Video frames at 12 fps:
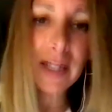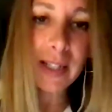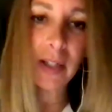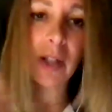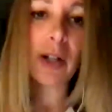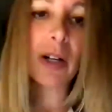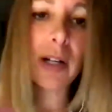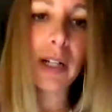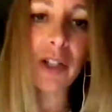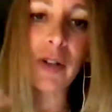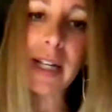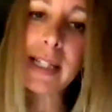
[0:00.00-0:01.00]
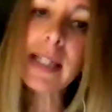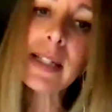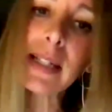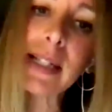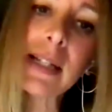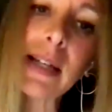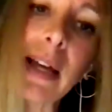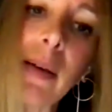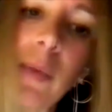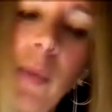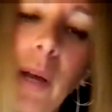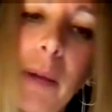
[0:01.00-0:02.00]
your addresses, say
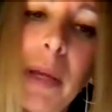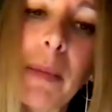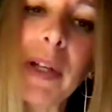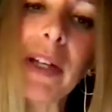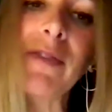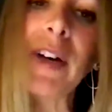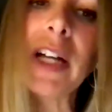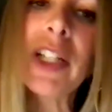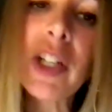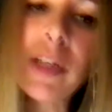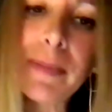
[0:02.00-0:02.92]
where people can find you?